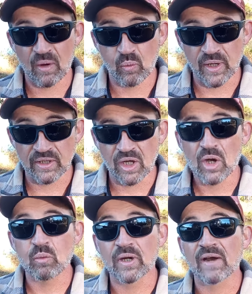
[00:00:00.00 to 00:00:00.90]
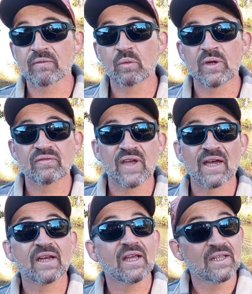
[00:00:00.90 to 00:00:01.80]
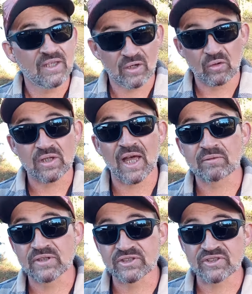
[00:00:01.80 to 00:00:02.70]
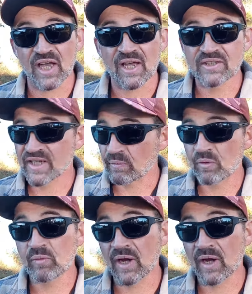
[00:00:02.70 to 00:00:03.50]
got wind, whenever we've got, you know, cloudless skies, and